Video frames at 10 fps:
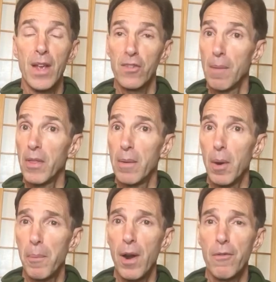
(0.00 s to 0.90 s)
Some of them
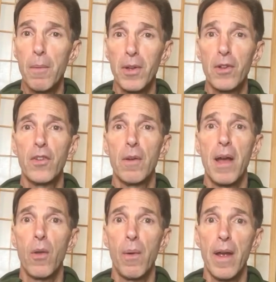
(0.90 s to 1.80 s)
are part of our military,
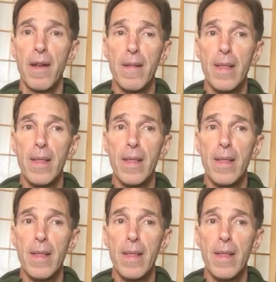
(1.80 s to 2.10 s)
by the way.